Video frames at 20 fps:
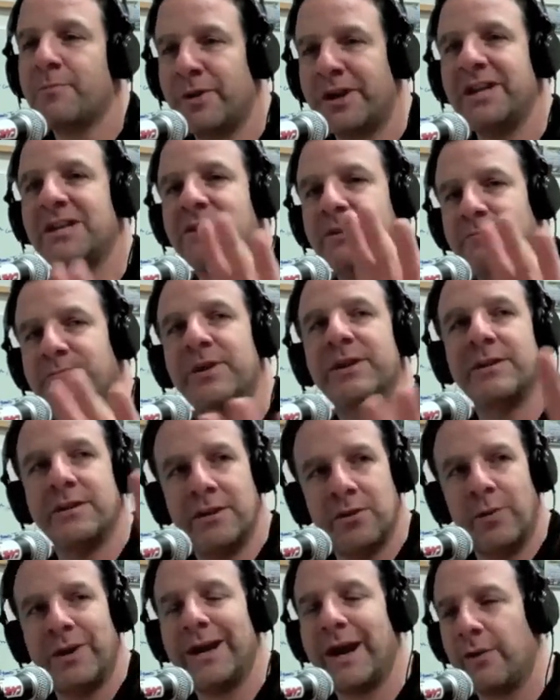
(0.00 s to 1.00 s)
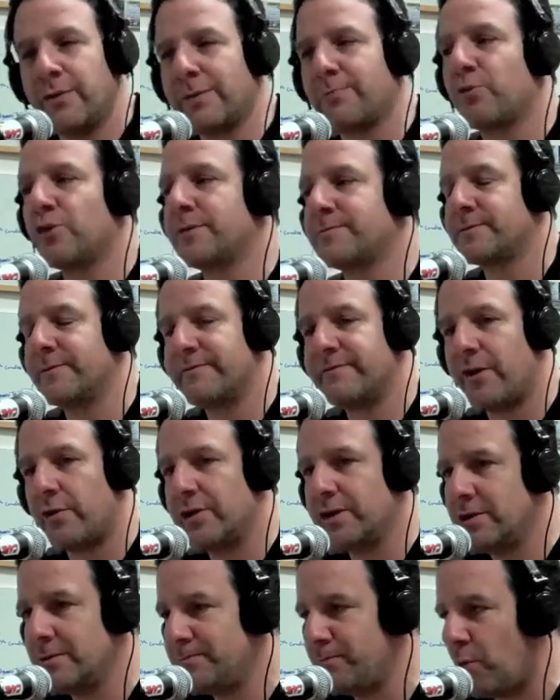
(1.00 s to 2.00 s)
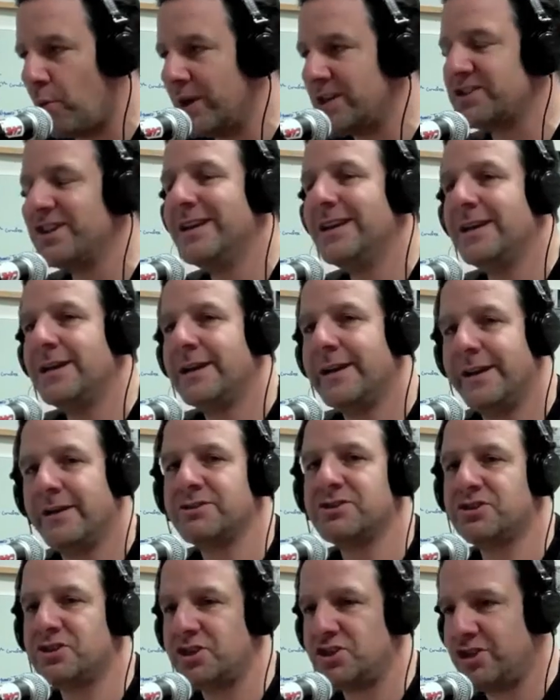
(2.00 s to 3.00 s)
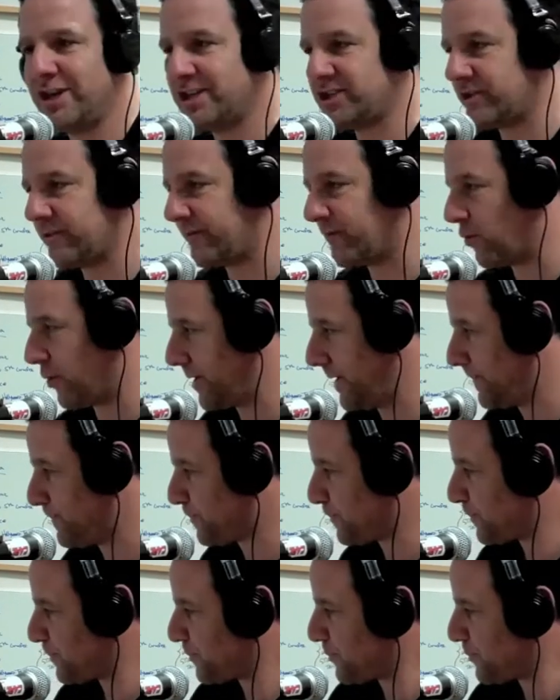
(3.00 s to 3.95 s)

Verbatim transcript: But it, but you know what? Eric up some very good points. Here's a suggestion for you.